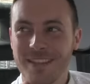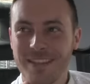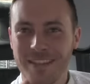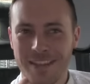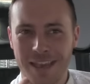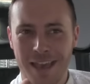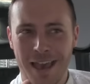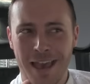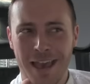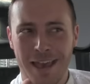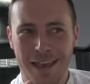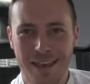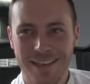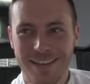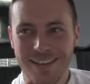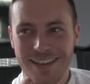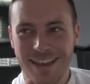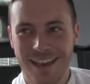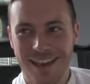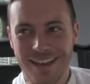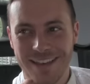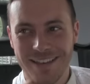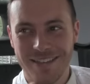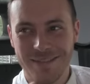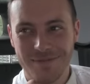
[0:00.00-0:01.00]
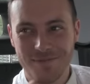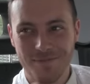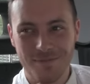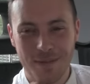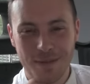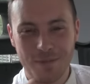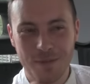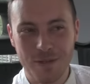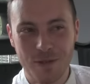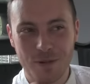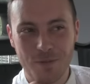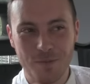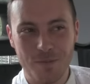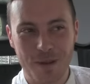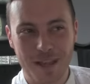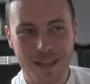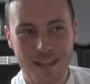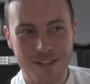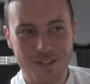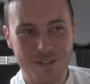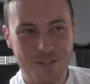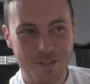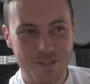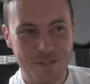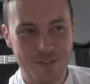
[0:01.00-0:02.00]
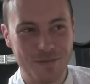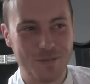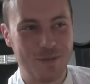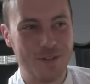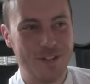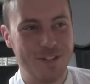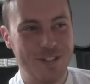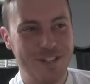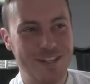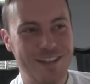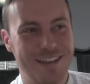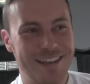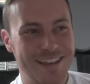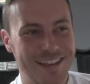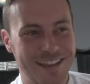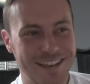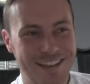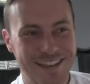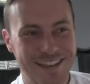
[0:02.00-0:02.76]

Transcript: yeah maybe don't play it just as much. Yeah.